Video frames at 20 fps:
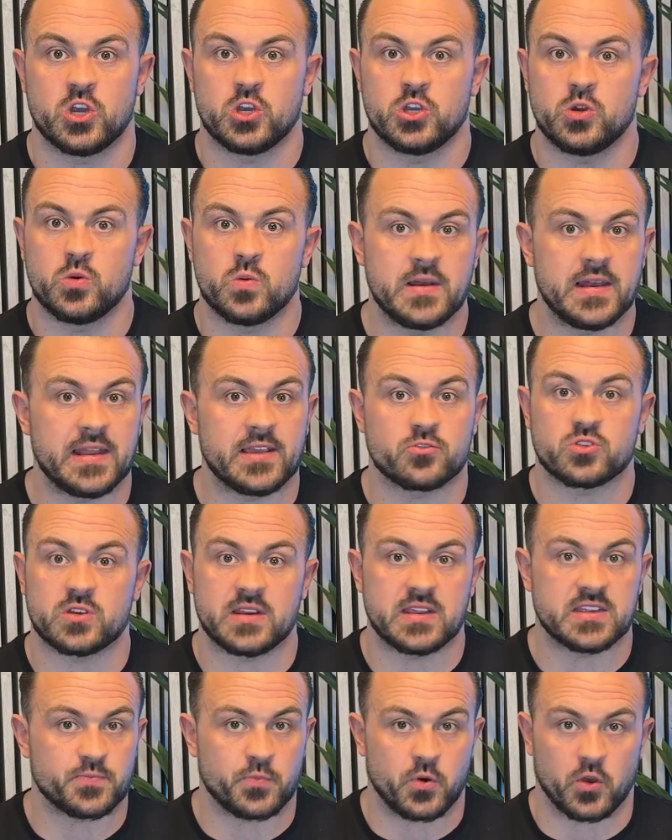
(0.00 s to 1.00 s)
You literally
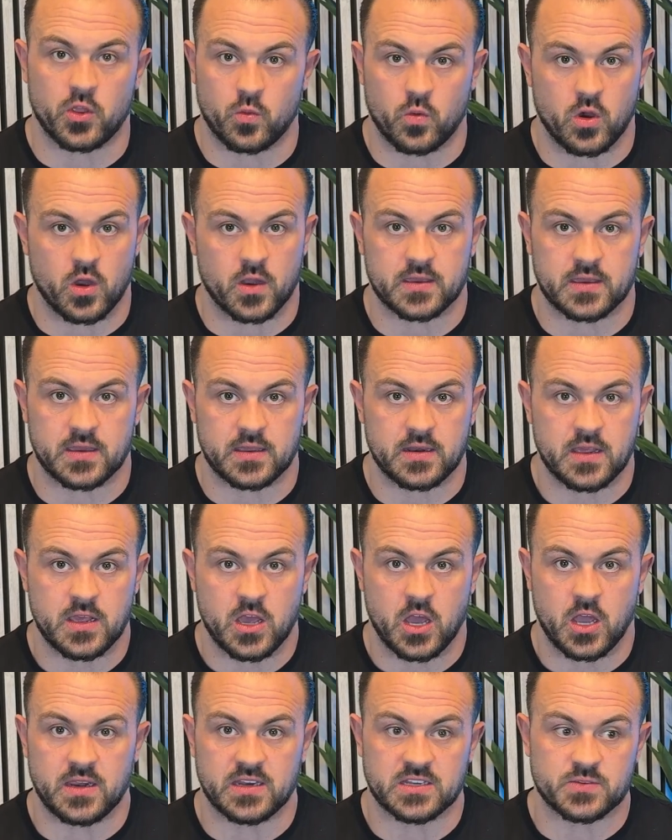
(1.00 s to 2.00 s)
need to put the work in.
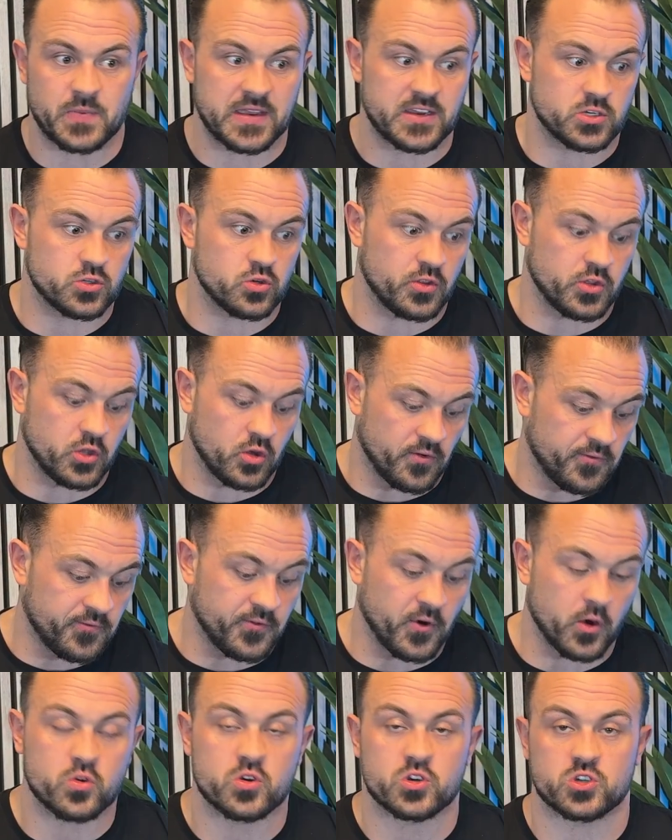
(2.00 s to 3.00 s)
You need to make sure that you're
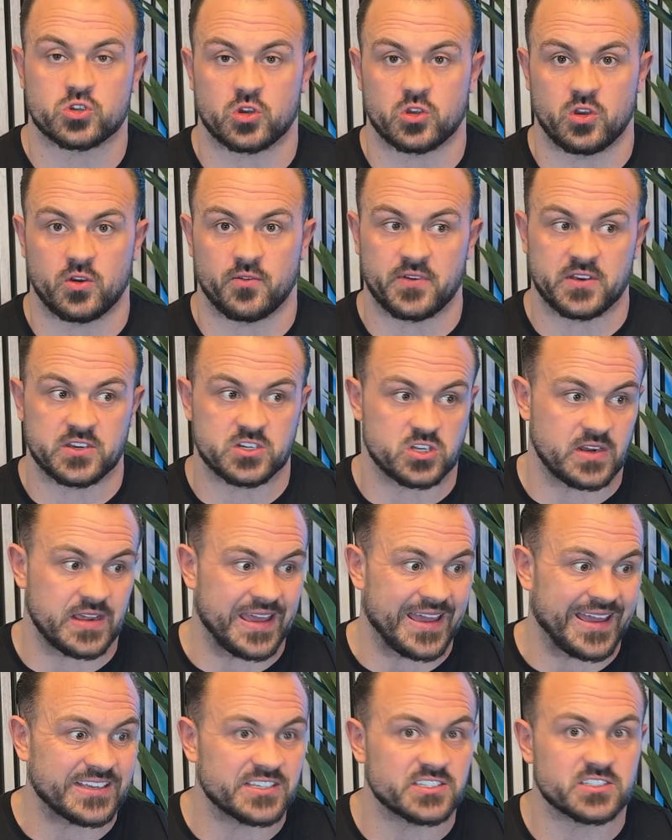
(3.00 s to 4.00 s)
focused on your vision.
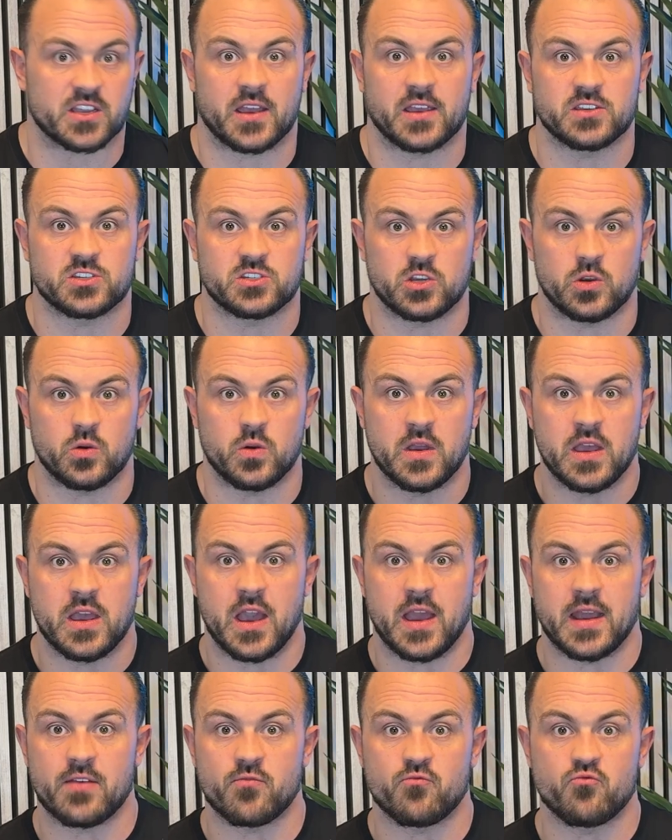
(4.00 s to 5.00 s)
It excites you
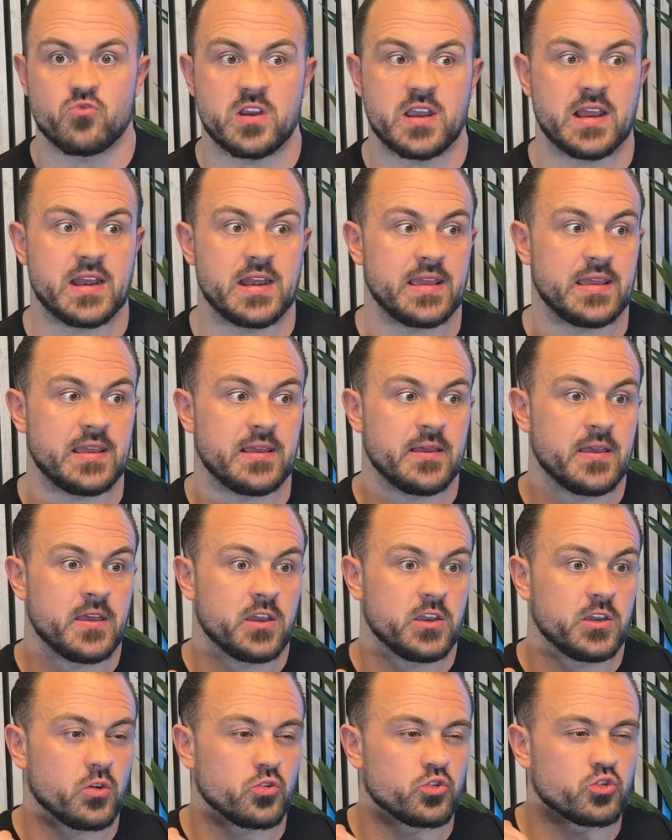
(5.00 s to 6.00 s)
and it really,
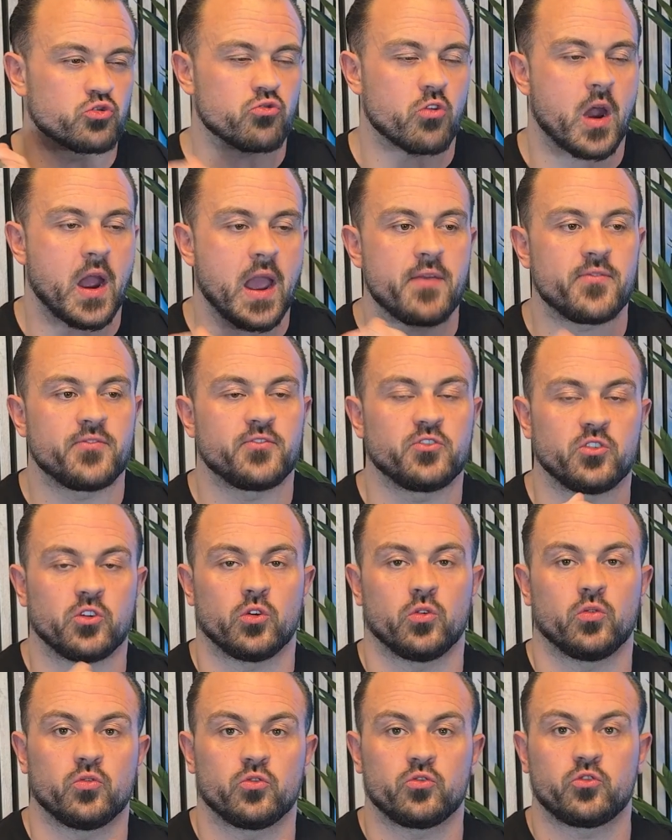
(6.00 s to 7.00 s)
drives
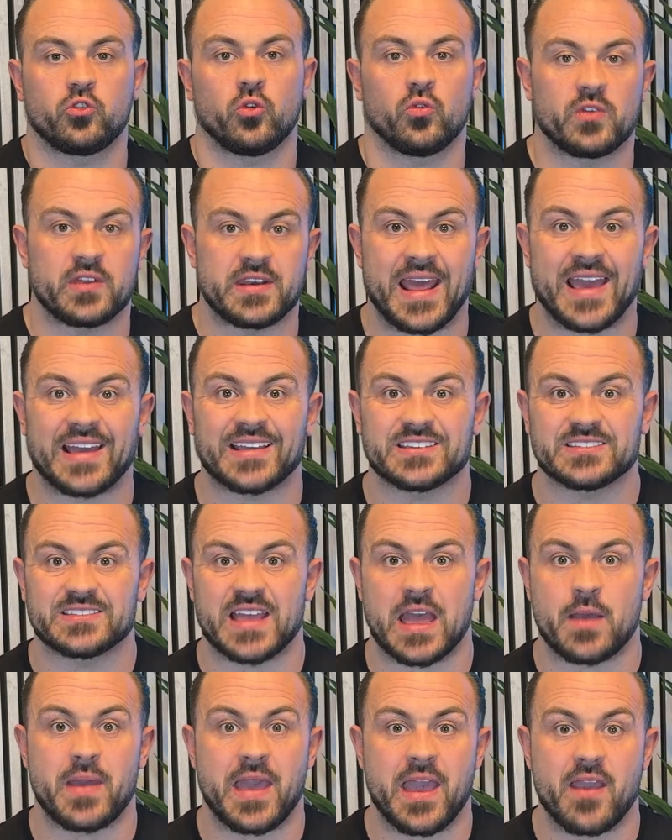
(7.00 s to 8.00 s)
you to the next
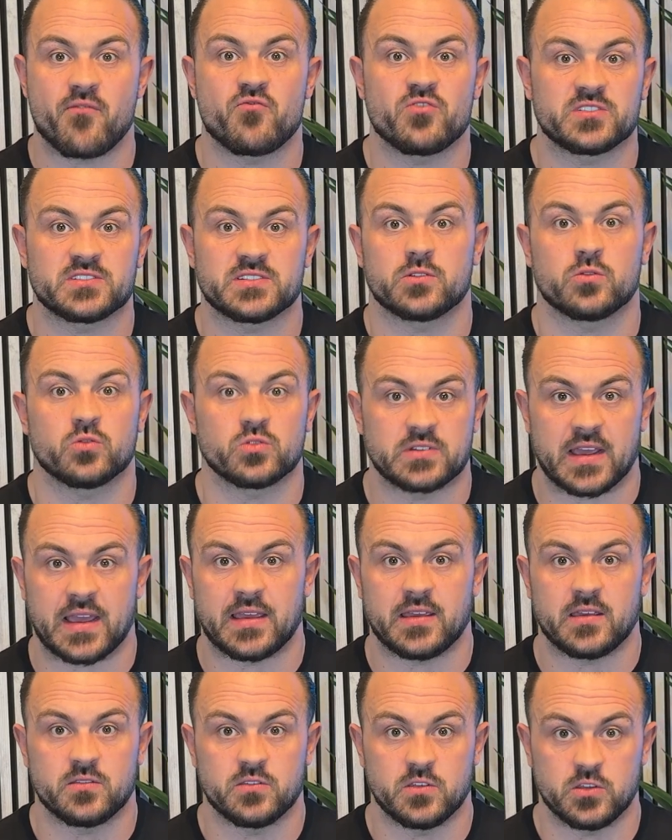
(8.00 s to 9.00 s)
step every single
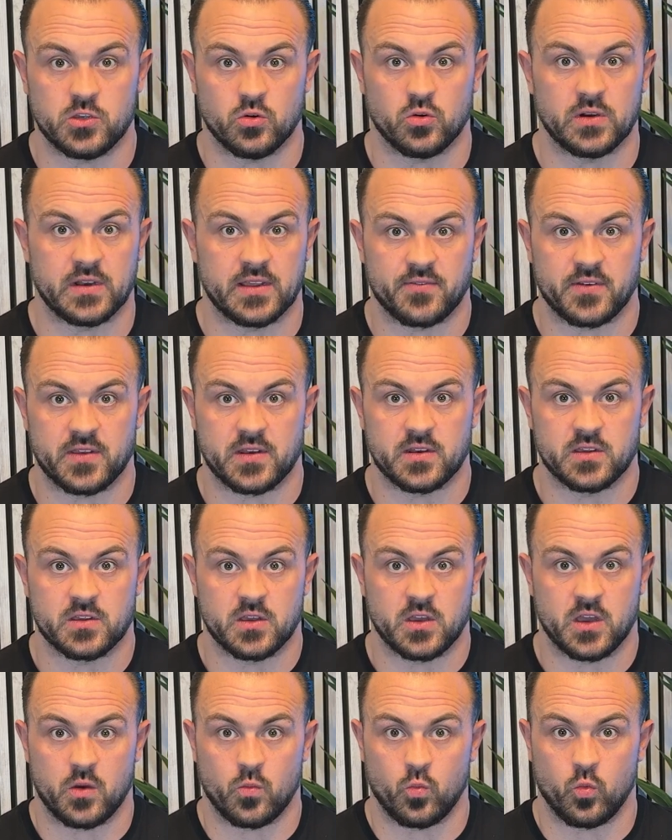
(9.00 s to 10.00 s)
day that you're living
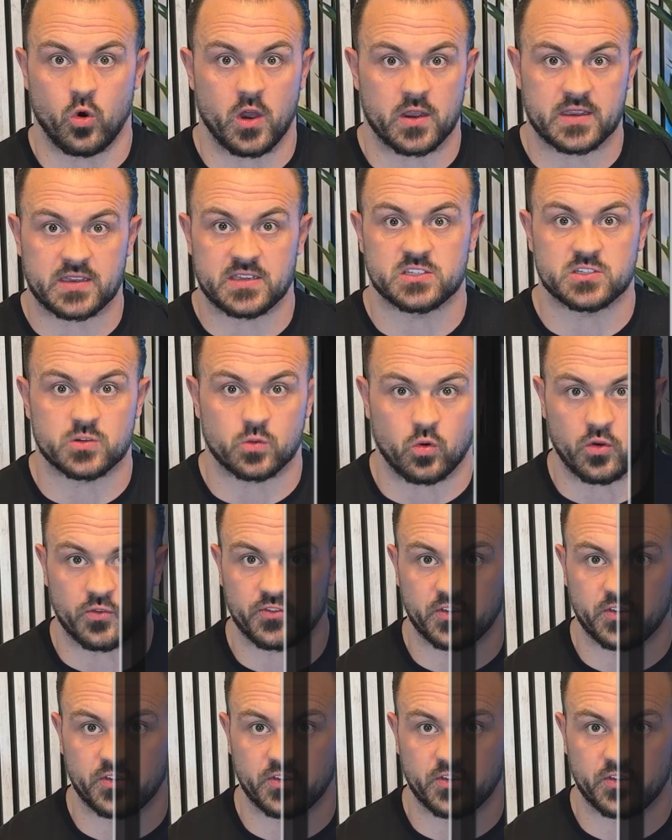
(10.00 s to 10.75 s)
and working towards